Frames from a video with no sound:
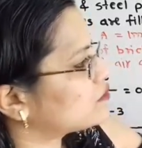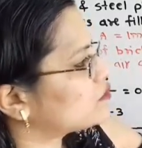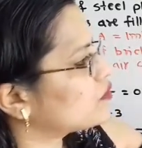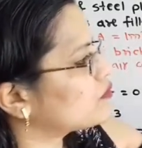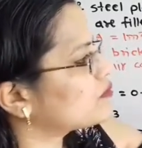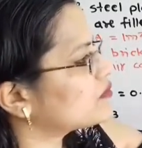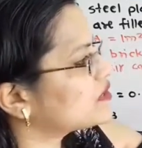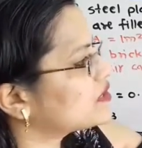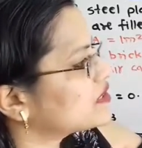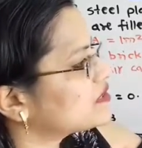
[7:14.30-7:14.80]

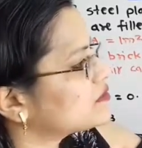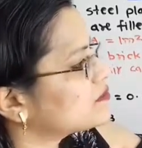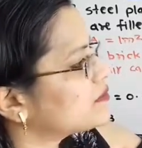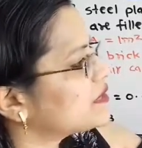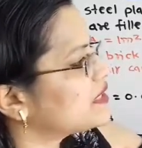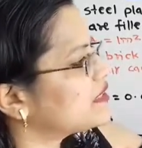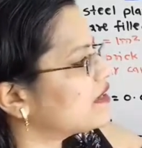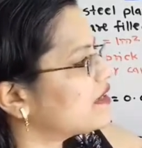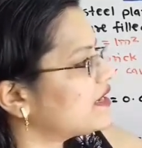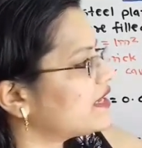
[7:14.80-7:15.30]
So this
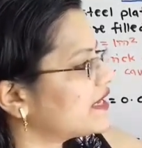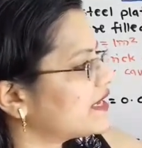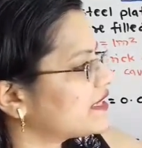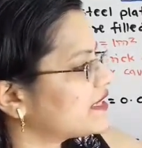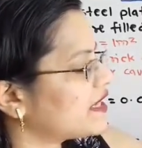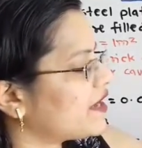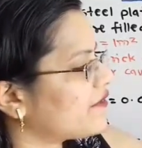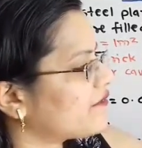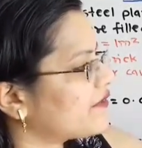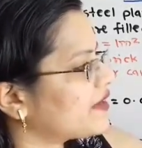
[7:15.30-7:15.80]
middle
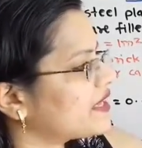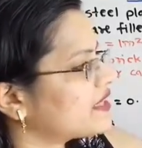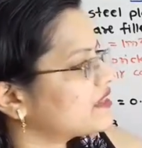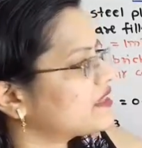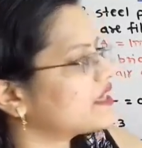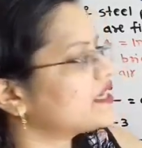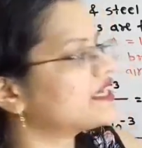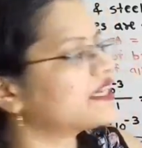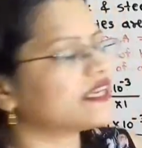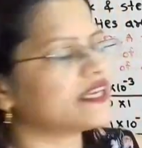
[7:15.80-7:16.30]
area, when
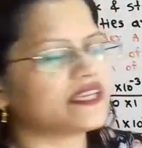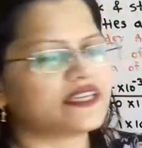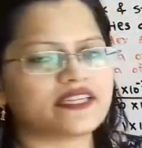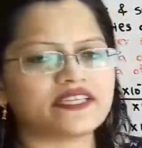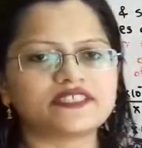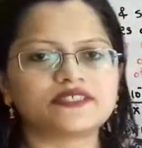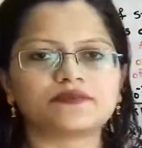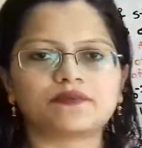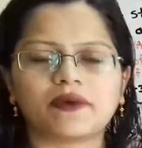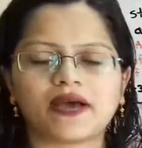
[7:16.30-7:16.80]
the heat
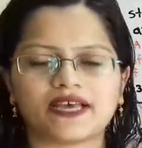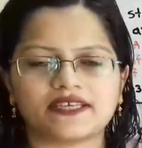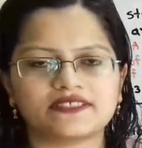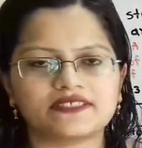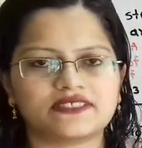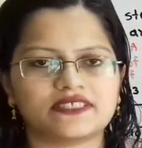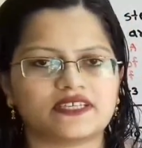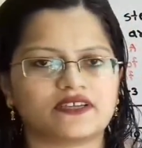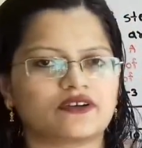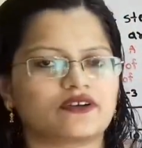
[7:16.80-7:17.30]
is
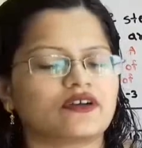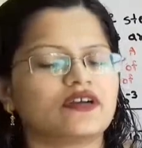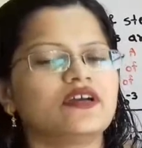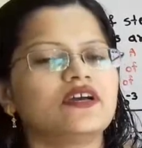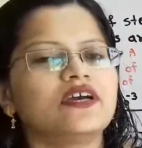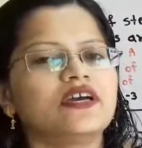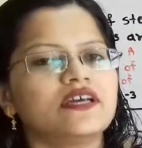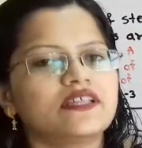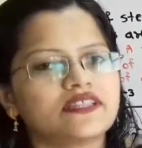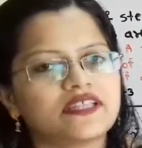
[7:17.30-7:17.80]
passing,
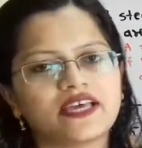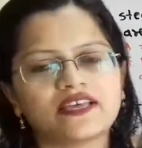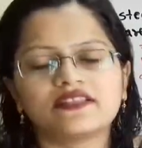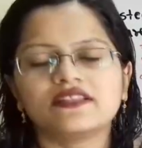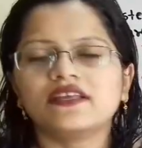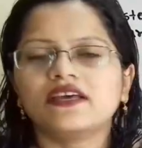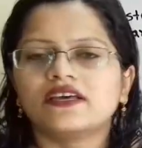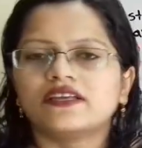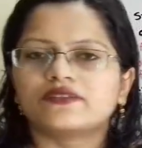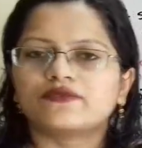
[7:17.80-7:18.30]

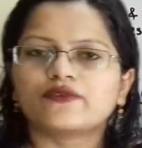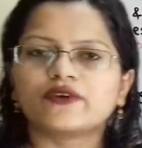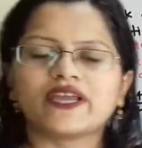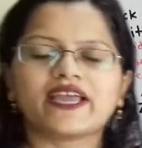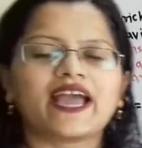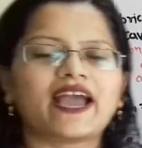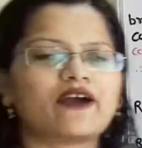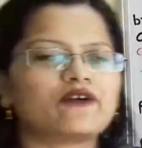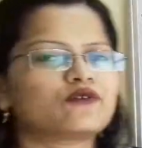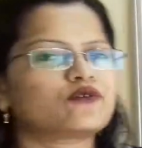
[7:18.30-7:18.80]
then we
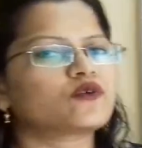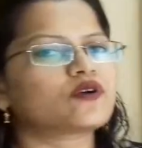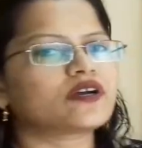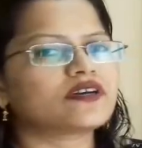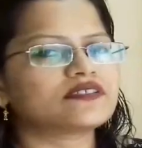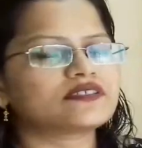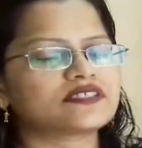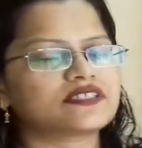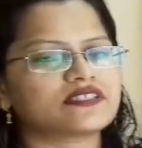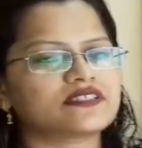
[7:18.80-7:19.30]
have to
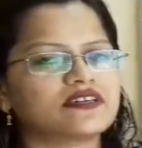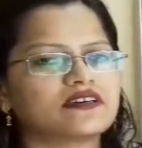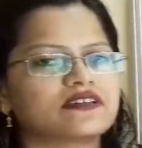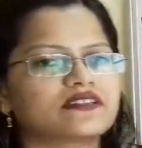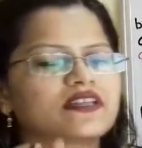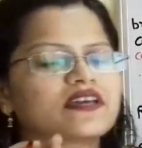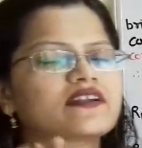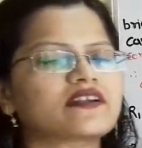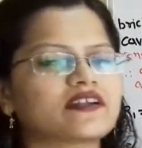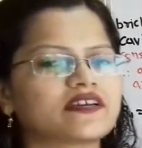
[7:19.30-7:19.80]
consider
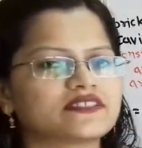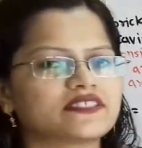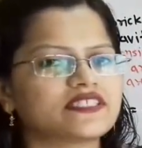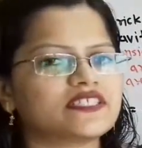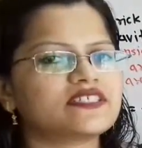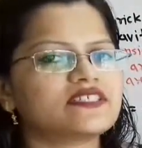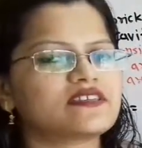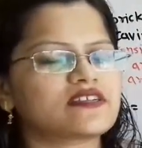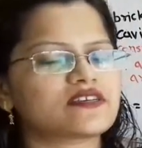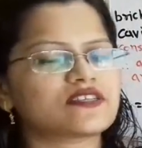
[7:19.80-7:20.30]
the
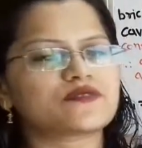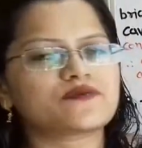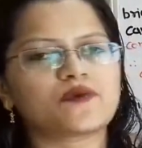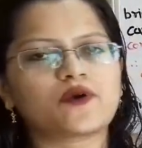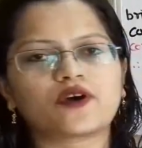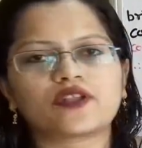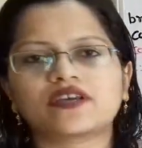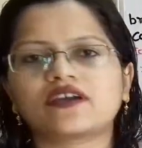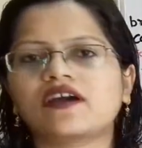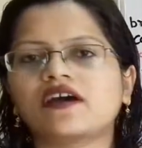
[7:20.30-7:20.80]
resistance
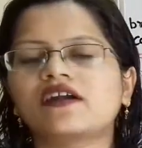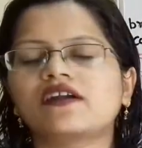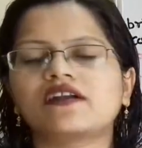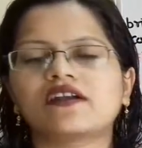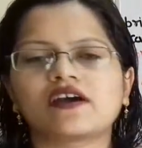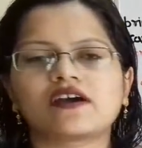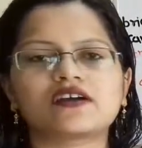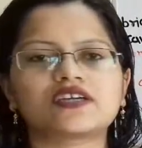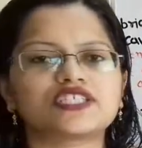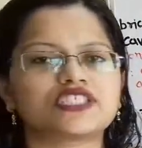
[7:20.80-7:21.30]
for
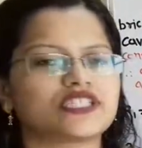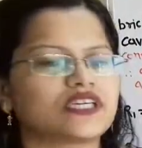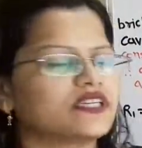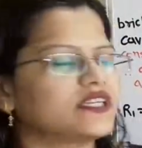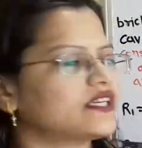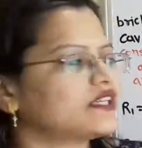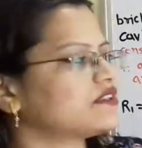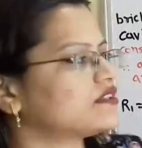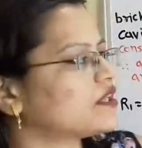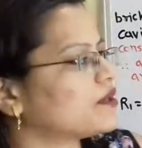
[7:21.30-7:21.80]

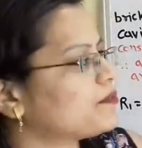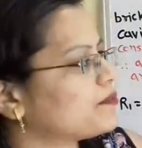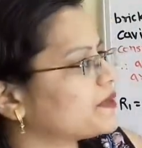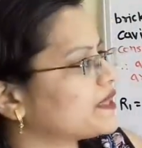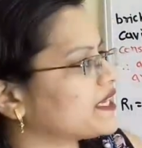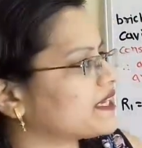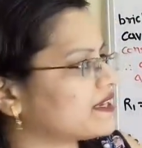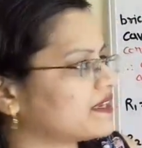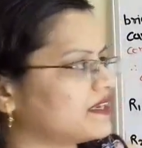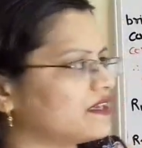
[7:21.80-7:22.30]
conduction in the
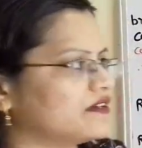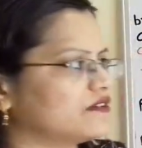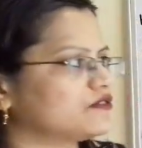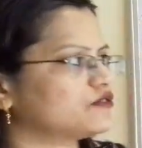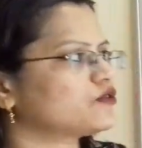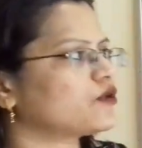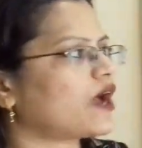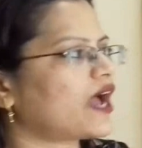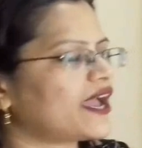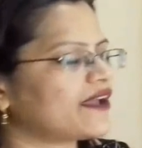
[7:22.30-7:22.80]
brick layer.
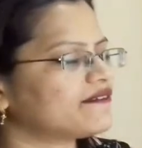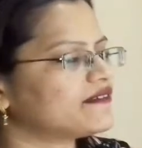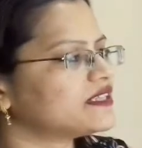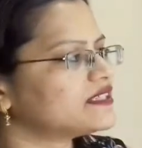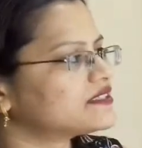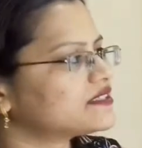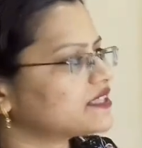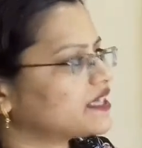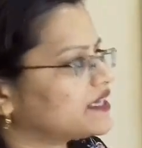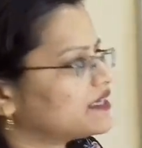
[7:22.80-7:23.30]
So I
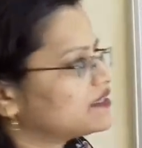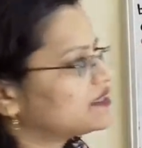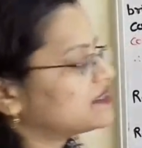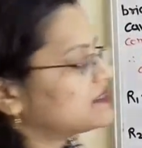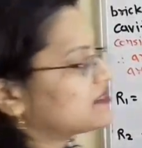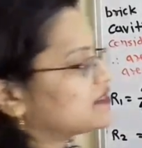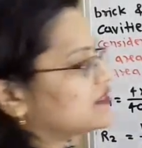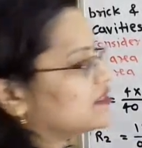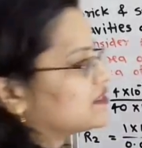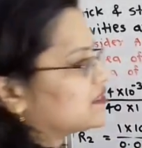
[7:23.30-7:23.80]
will say
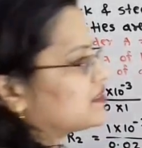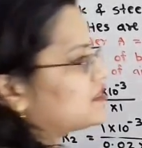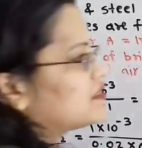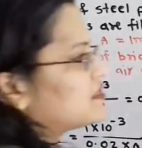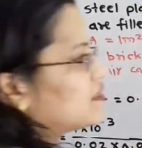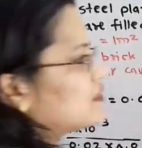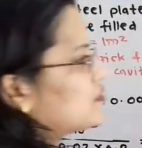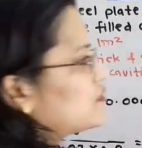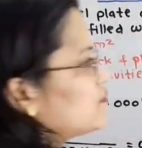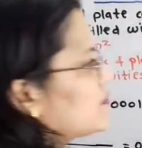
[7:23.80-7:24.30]
this
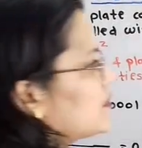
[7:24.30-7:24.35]
resistance